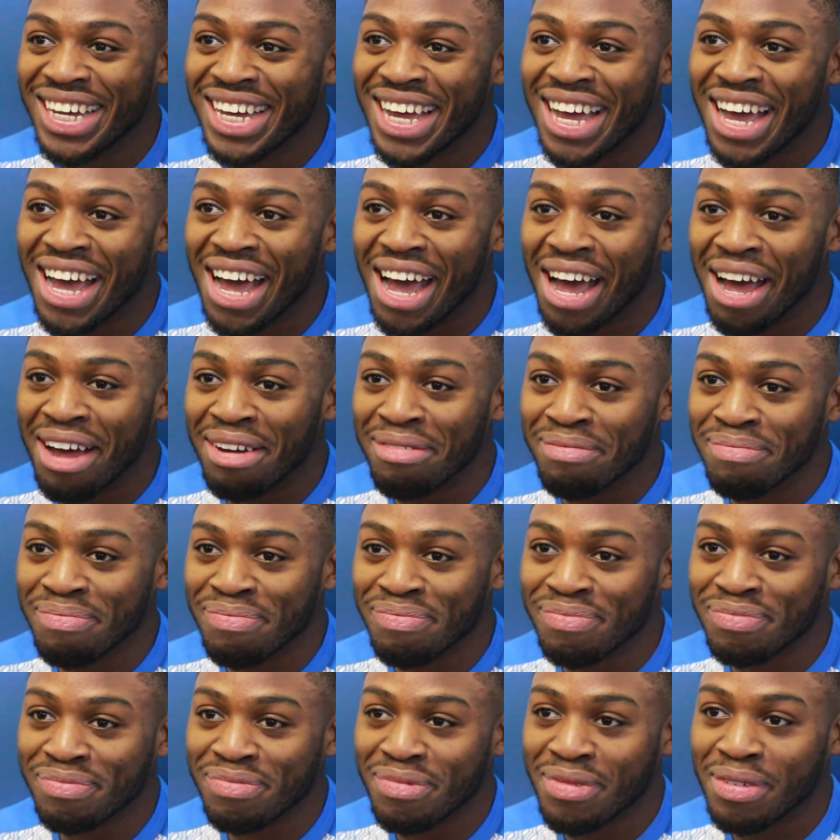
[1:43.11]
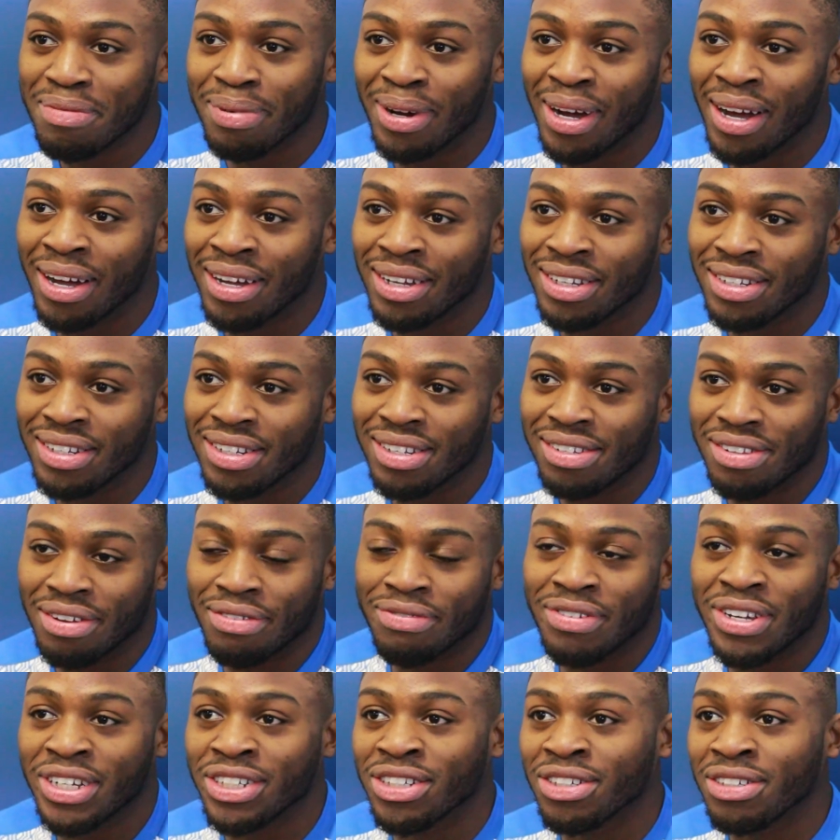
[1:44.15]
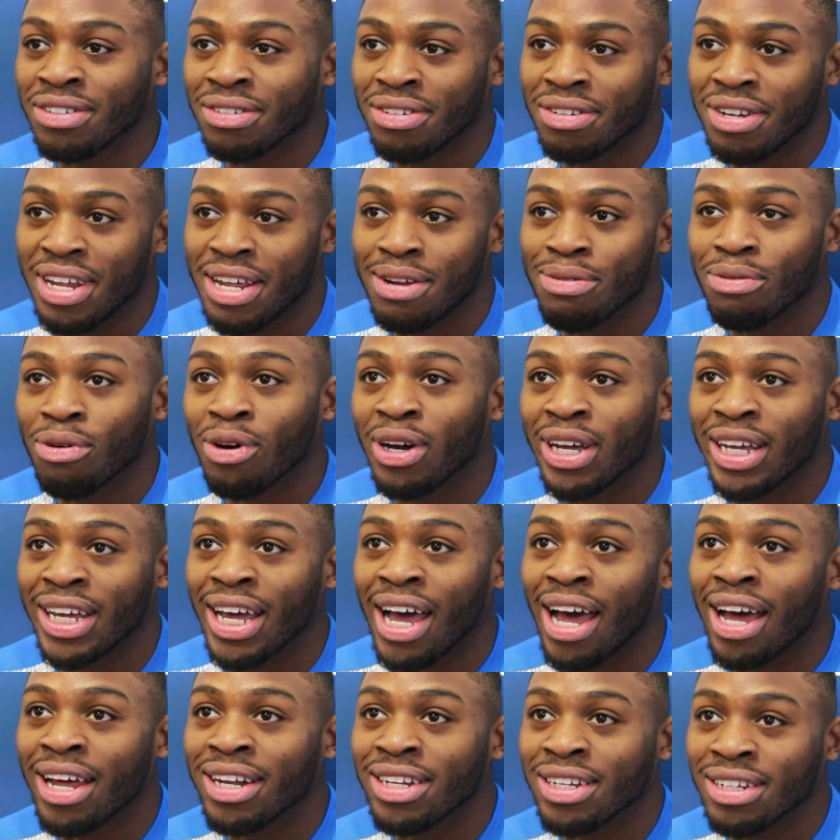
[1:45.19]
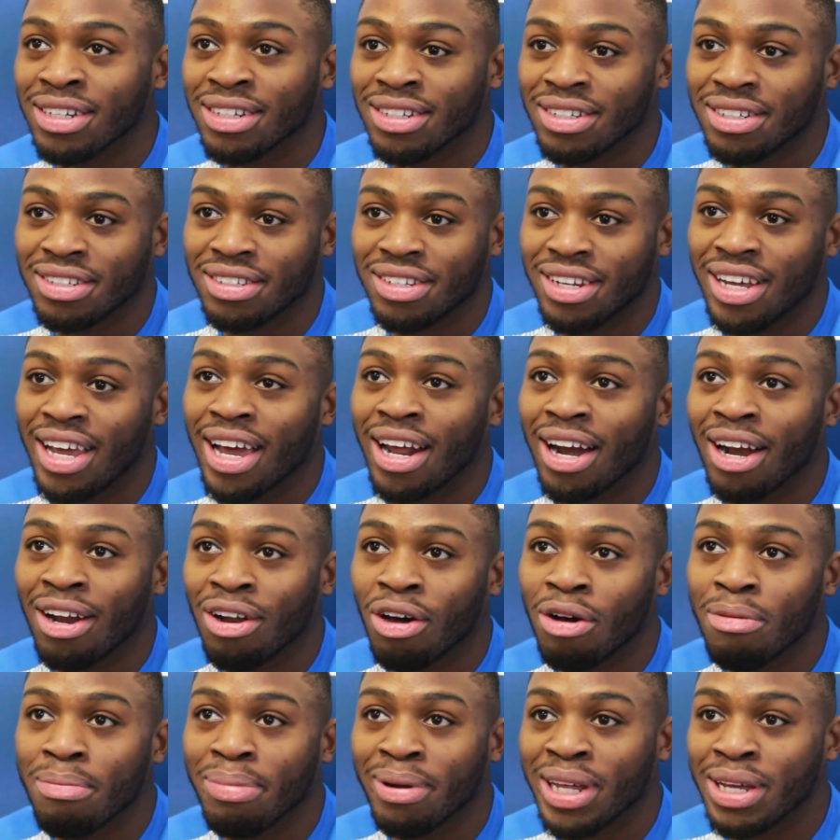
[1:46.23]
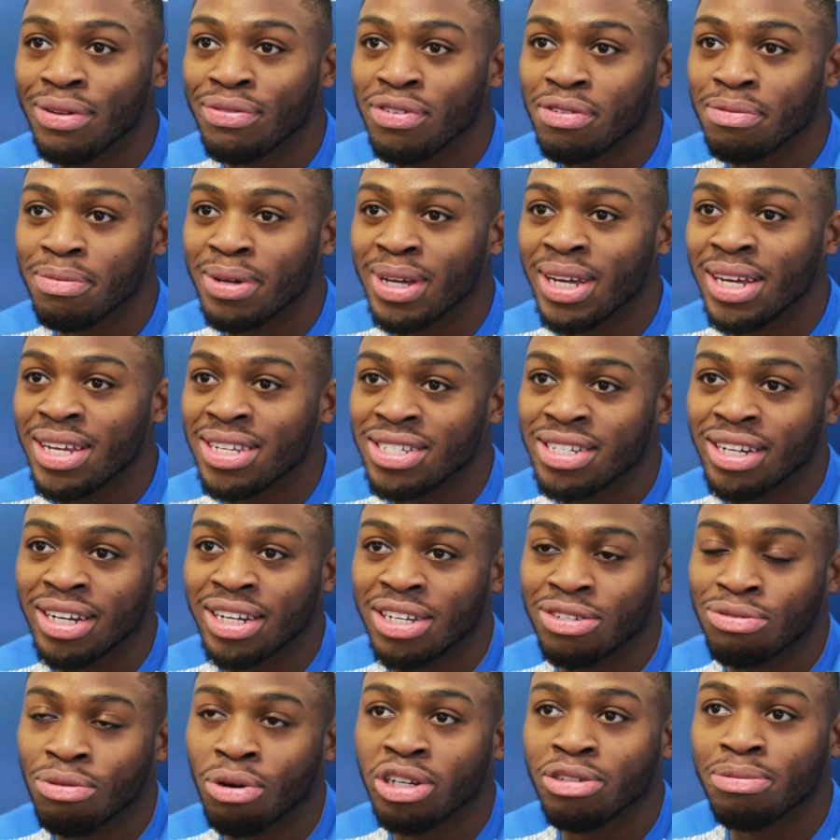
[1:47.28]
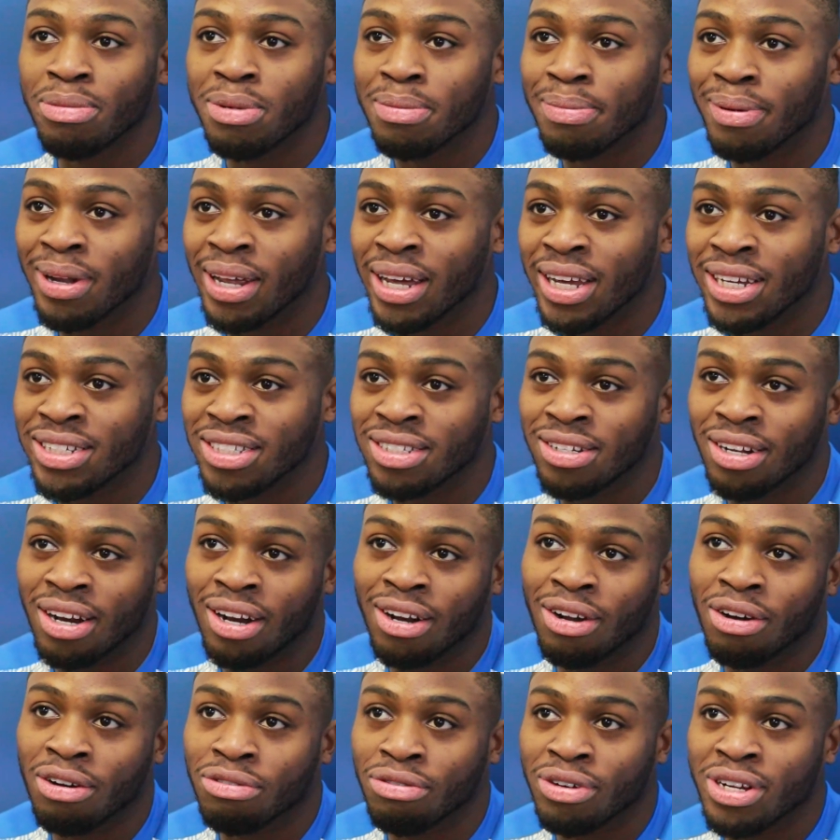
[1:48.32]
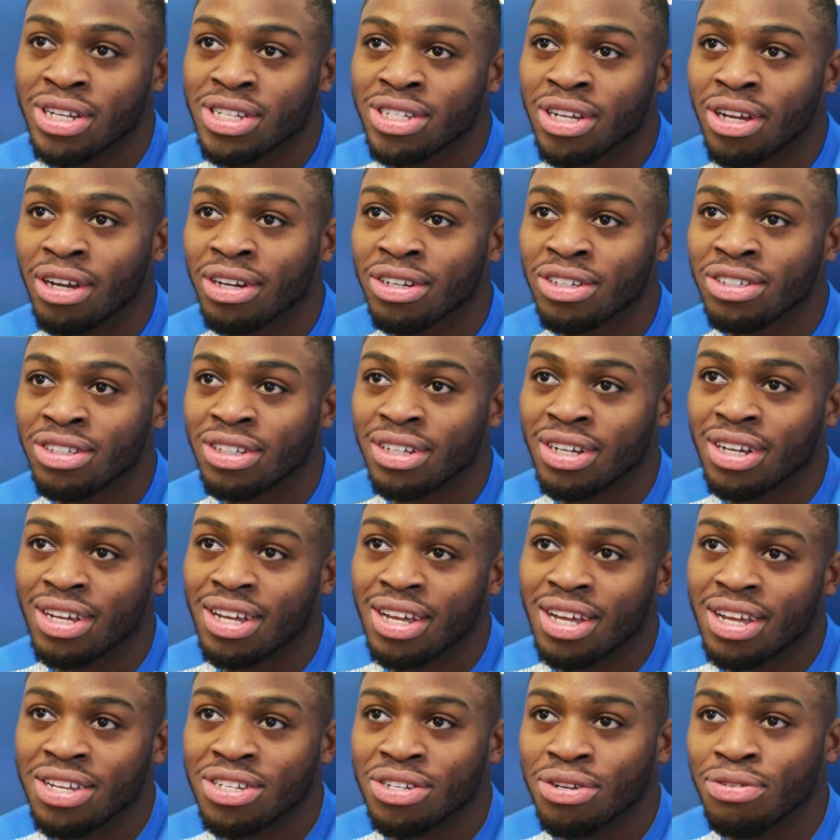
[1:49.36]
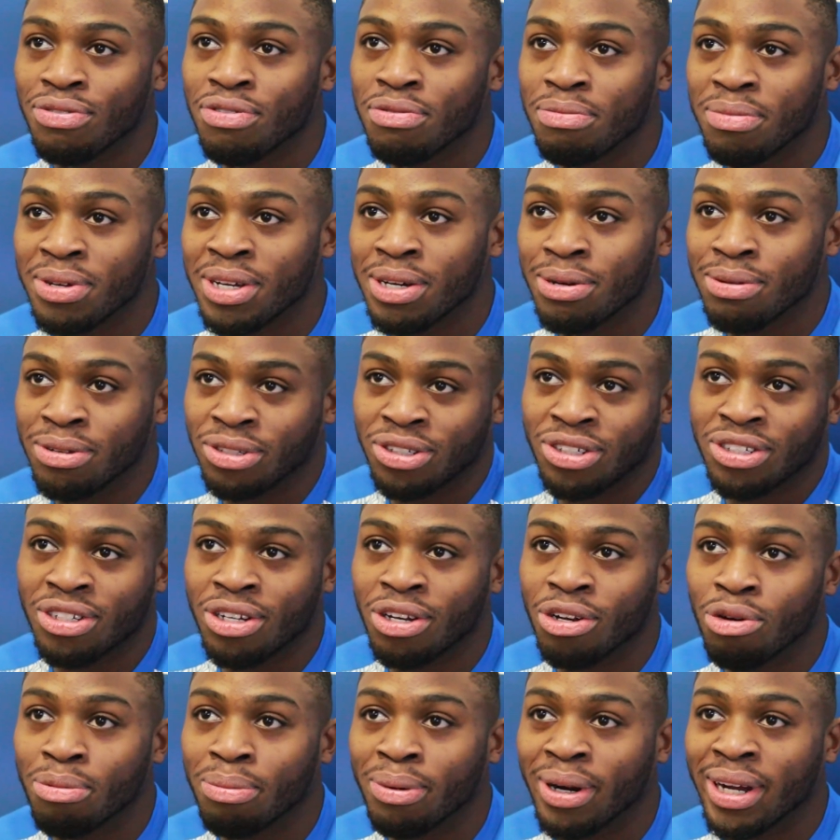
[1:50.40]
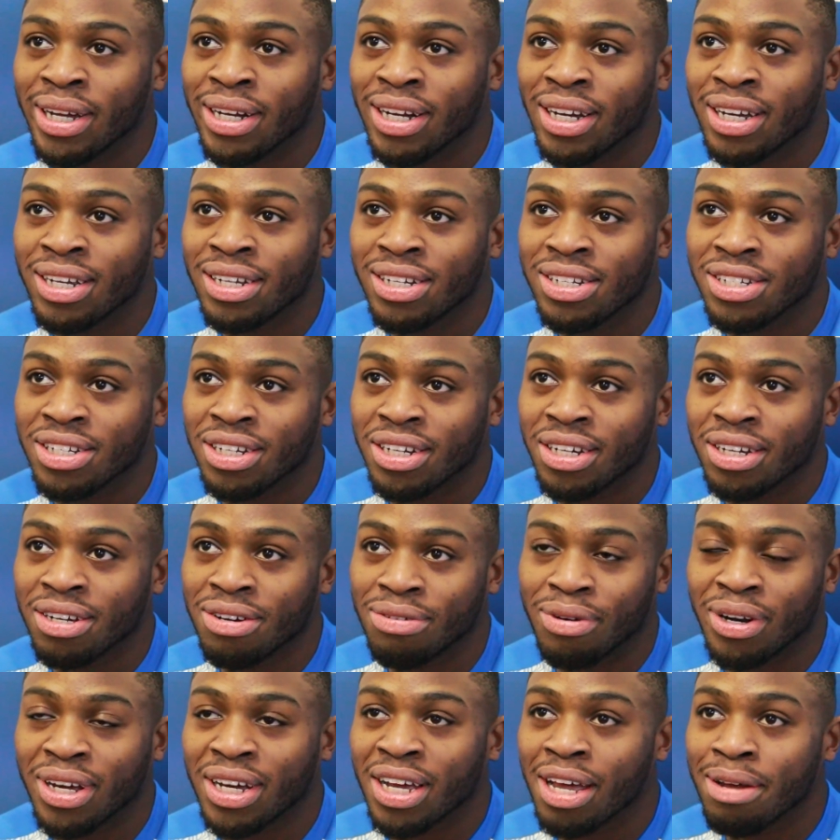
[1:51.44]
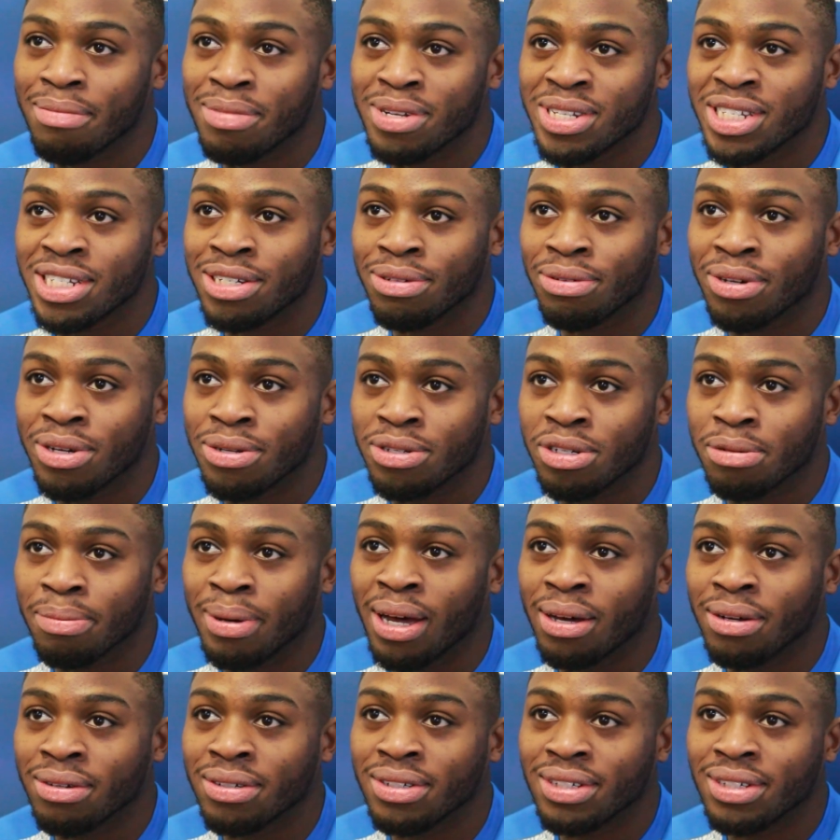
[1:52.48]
But the vision in what he had, and he had a lot of belief in me. He said he's watched me play. He's done a lot of research. So for me, it was just a no-brainer to want to come and see what it was about.